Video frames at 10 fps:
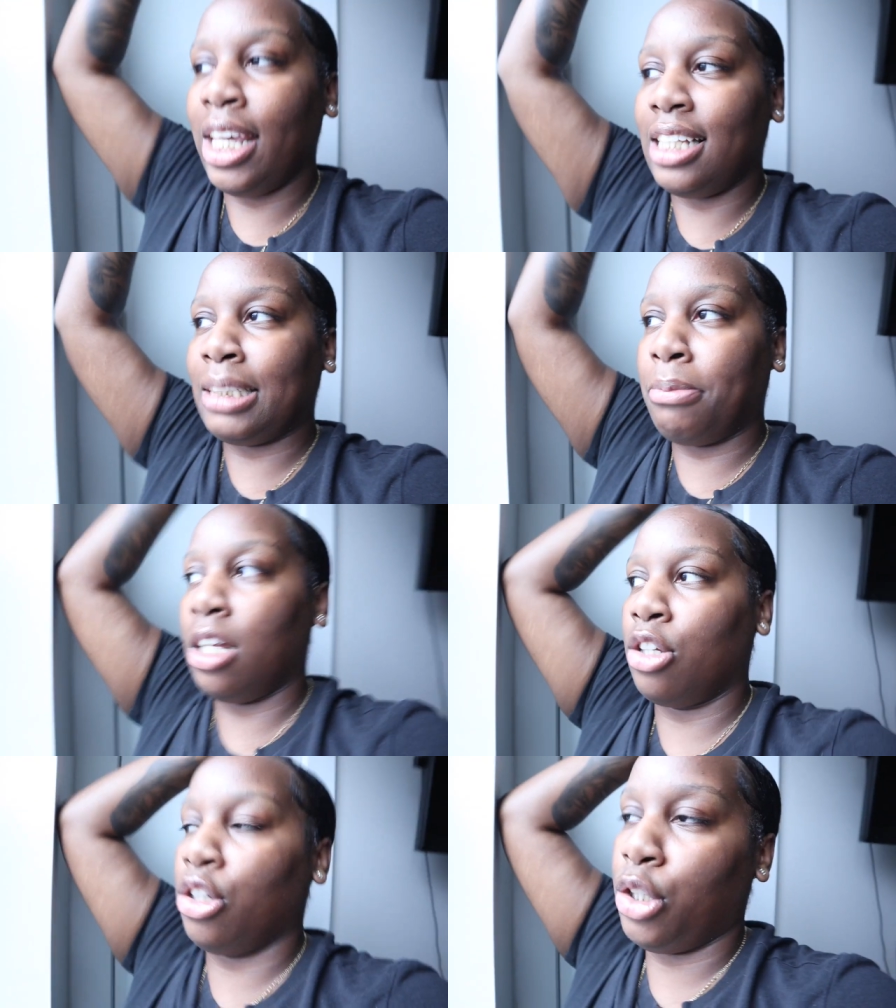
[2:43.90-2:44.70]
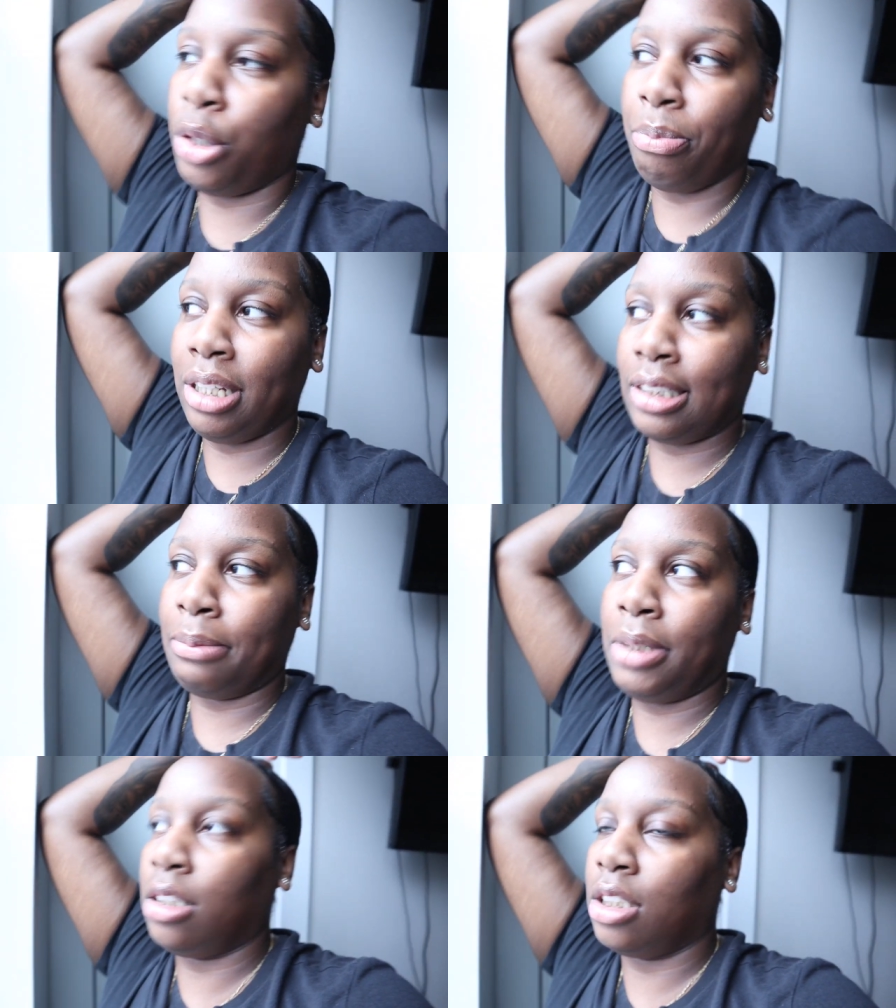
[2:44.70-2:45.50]
and some other you know bits
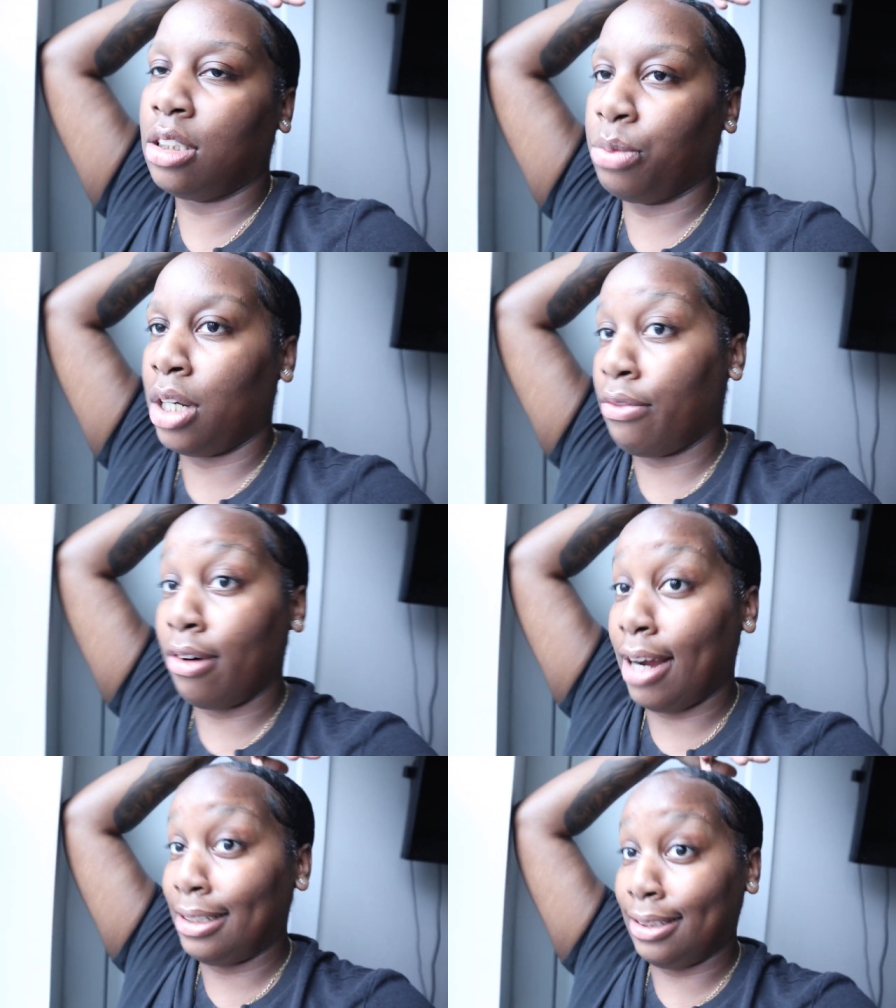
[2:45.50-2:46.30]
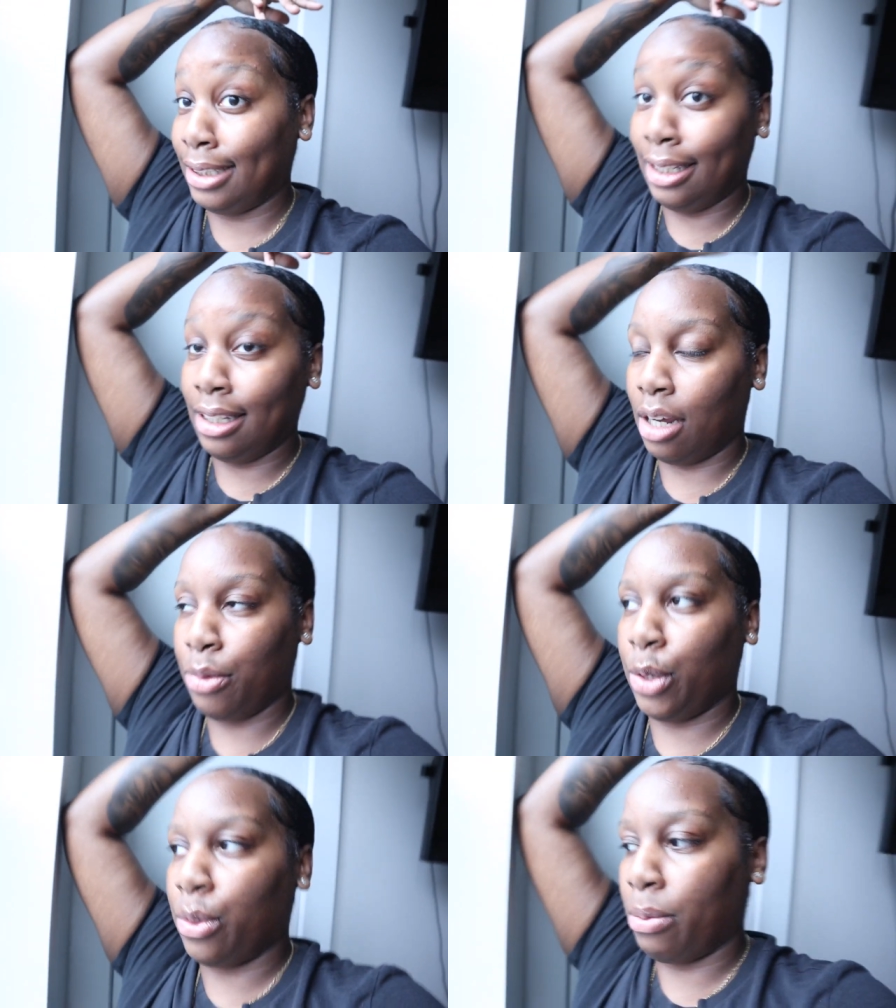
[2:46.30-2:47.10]
and pieces whatever i see i
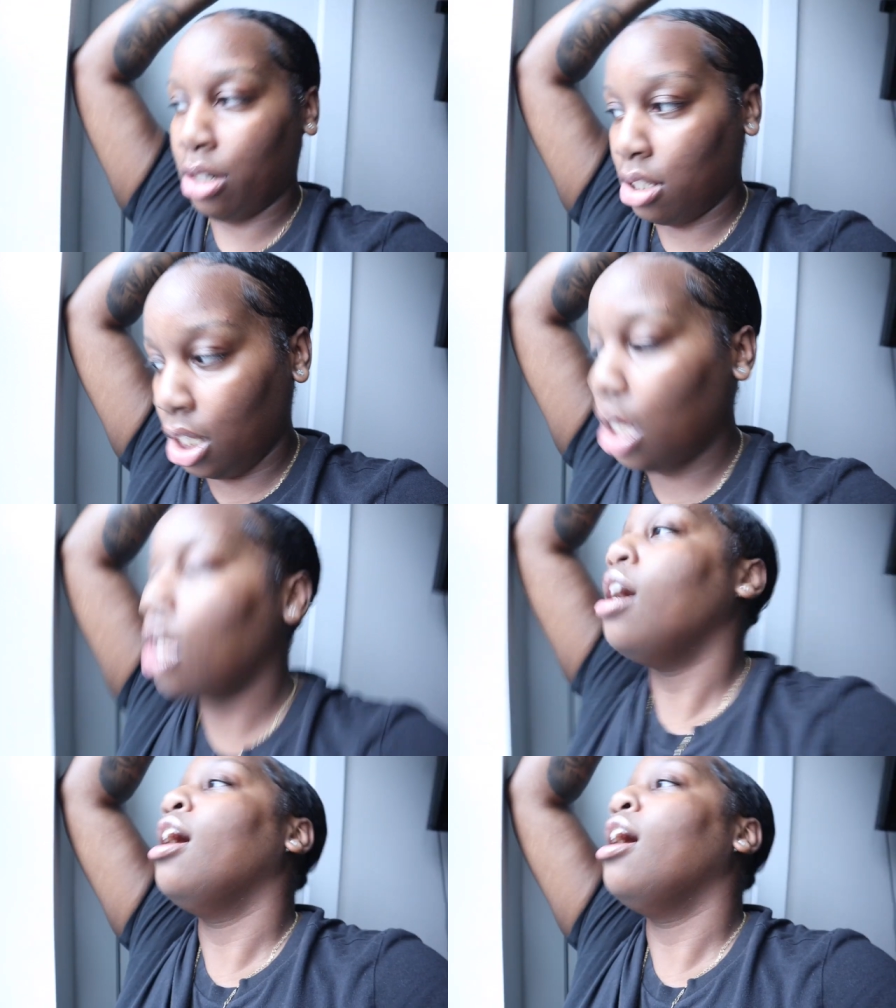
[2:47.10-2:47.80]
don't know what i'm gonna see